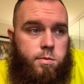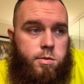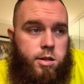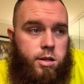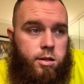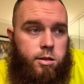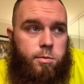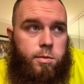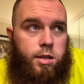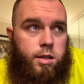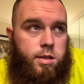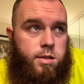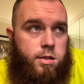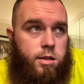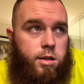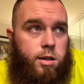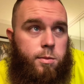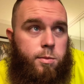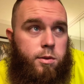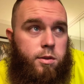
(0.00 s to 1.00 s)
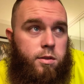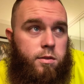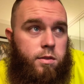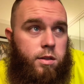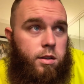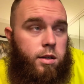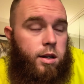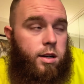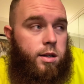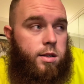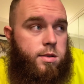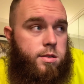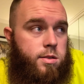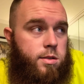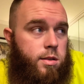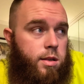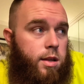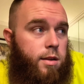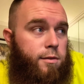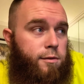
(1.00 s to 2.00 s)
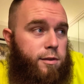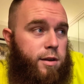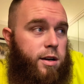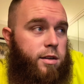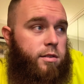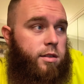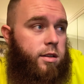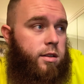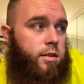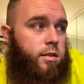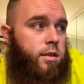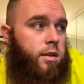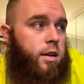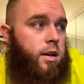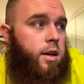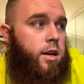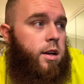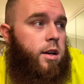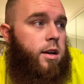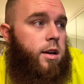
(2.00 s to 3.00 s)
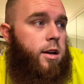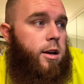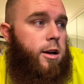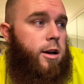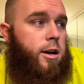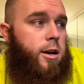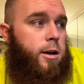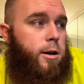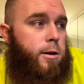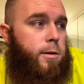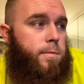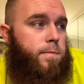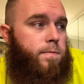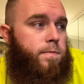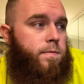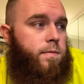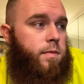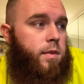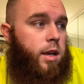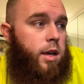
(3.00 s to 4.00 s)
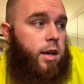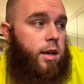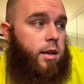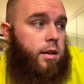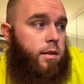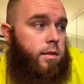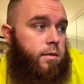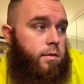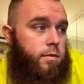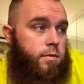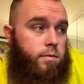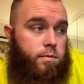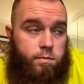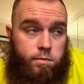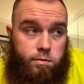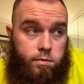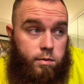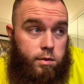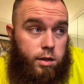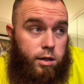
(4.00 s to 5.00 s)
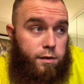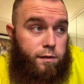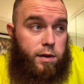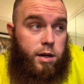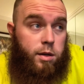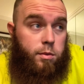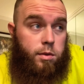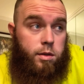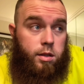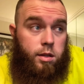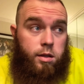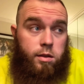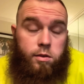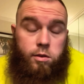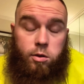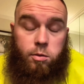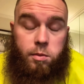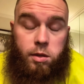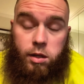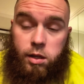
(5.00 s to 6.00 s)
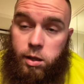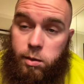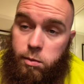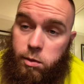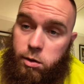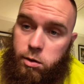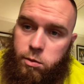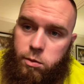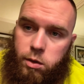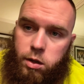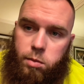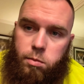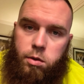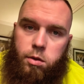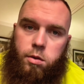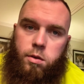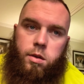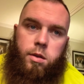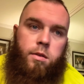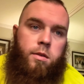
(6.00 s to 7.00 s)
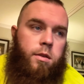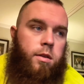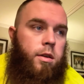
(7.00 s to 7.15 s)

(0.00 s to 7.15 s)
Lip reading: channel because a couple of you guys, so they found it, and they're fine with it, told me keep doing what I'm doing,